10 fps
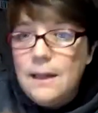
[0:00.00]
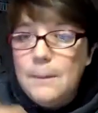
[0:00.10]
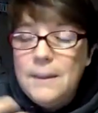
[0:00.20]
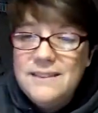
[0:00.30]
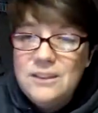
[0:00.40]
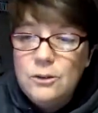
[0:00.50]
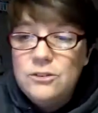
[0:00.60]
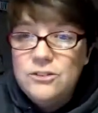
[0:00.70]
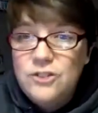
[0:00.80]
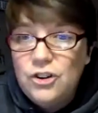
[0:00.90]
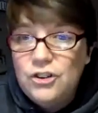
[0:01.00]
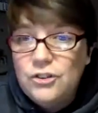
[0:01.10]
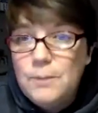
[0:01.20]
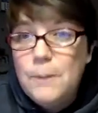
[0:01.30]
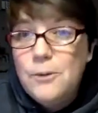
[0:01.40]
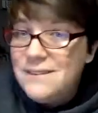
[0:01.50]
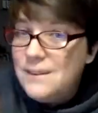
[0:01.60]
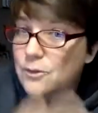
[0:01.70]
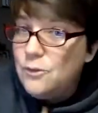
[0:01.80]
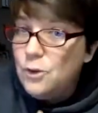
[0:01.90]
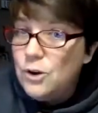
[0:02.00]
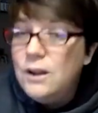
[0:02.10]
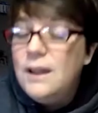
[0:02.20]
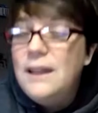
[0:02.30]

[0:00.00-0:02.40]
because it'll start, remember I said before,